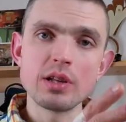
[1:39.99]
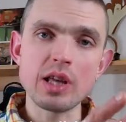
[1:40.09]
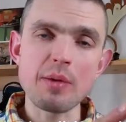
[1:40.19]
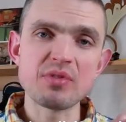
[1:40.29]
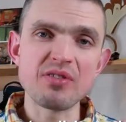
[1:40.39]

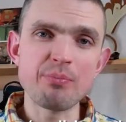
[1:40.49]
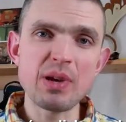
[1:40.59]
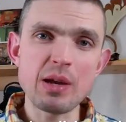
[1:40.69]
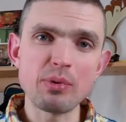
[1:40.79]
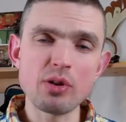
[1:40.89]
types of
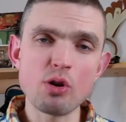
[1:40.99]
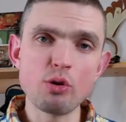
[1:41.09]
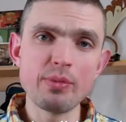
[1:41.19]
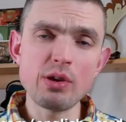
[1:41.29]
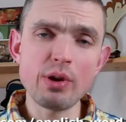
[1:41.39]
people you
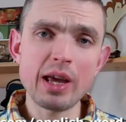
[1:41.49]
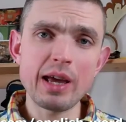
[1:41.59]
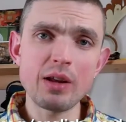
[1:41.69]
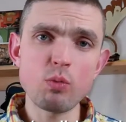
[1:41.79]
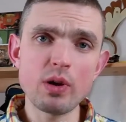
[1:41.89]

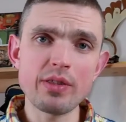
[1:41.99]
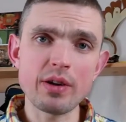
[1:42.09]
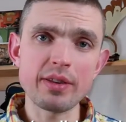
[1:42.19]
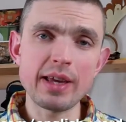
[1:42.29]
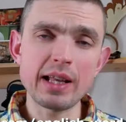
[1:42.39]
communicate with
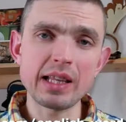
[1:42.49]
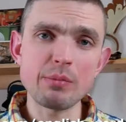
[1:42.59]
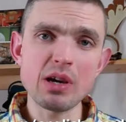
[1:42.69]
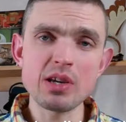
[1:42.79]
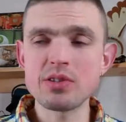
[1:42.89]
on a daily
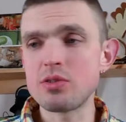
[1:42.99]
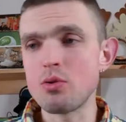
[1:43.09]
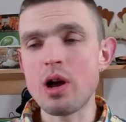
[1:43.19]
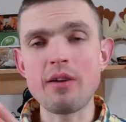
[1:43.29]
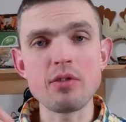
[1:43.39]
basis,
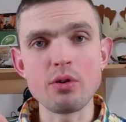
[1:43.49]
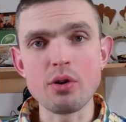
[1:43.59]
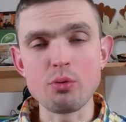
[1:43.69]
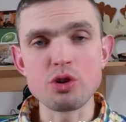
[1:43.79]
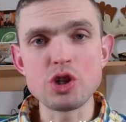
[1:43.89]
you have your
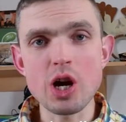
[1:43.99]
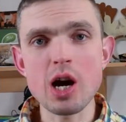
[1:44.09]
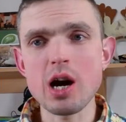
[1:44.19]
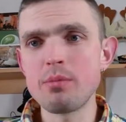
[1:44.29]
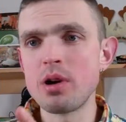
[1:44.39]
own
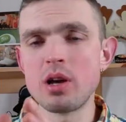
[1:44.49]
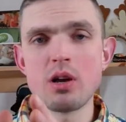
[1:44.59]
job,